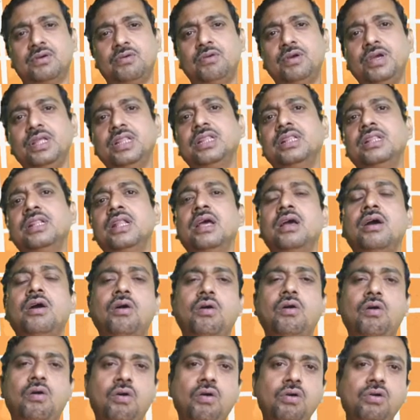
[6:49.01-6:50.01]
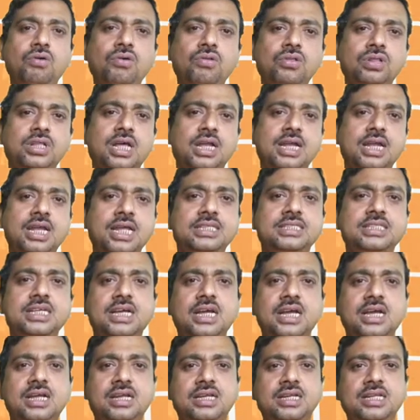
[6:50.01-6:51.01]
when all the
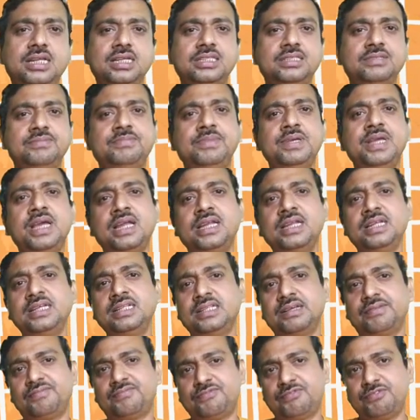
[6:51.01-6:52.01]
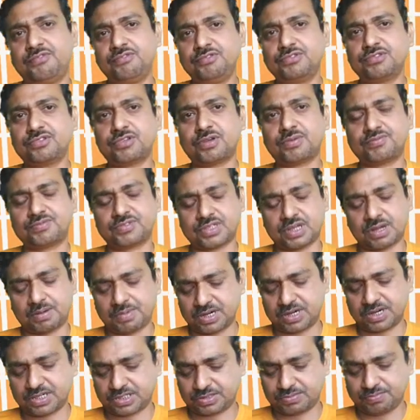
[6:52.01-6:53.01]
nature is bearing the fruits of
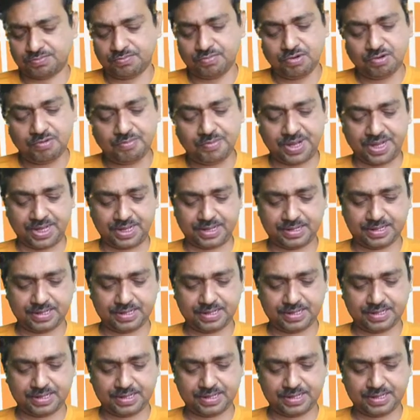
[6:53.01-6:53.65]
summer's blooming.